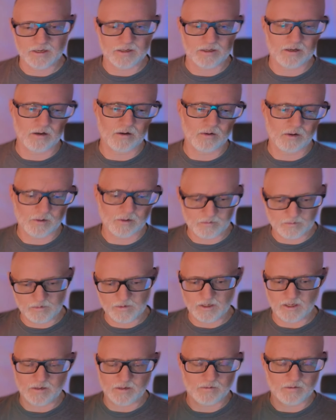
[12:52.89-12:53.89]
you know, and it
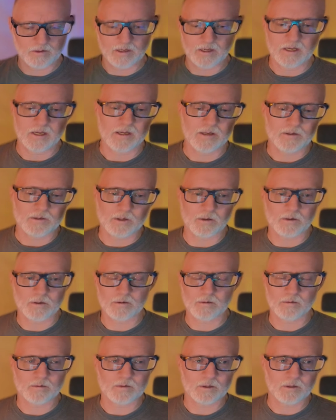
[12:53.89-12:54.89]
kind of
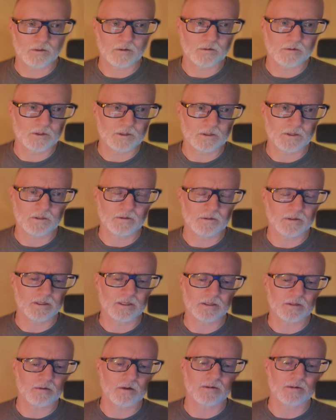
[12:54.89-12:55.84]
so so just doing that's what I